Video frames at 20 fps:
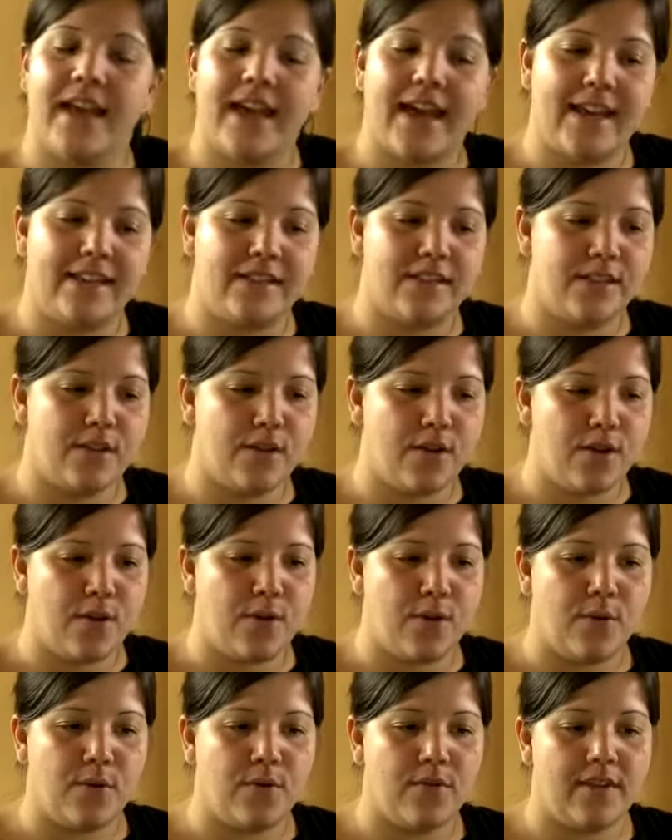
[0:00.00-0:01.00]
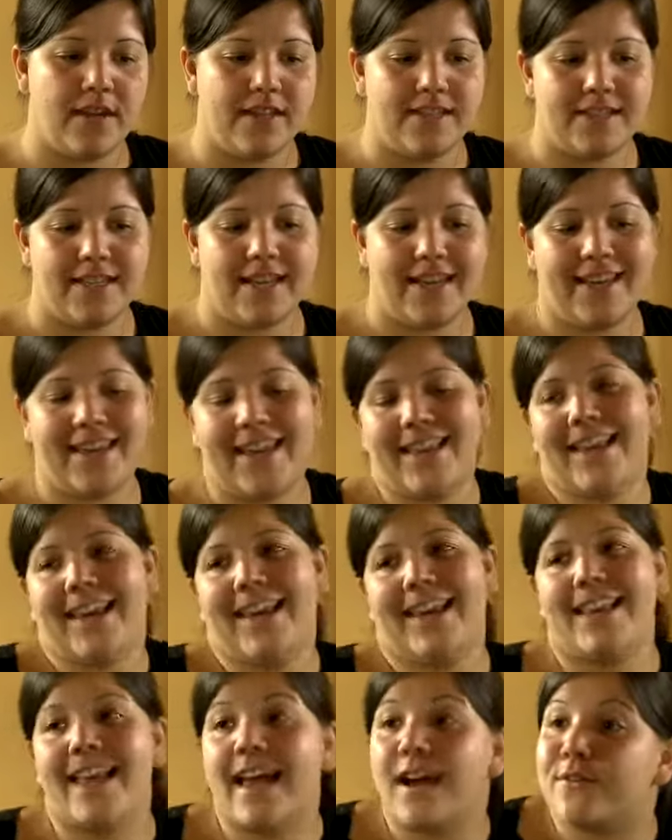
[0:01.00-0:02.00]
And so it's like getting
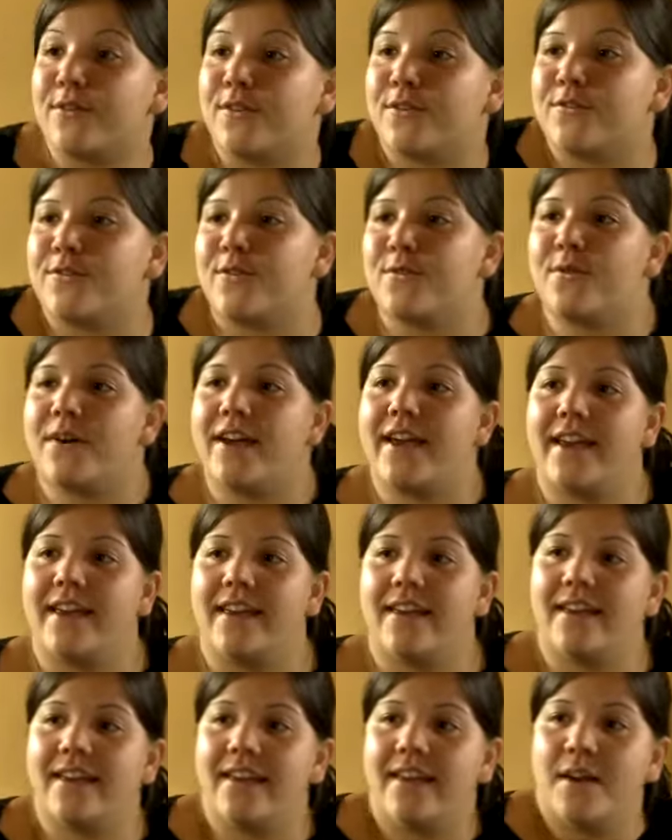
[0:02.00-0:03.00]
it out of the way.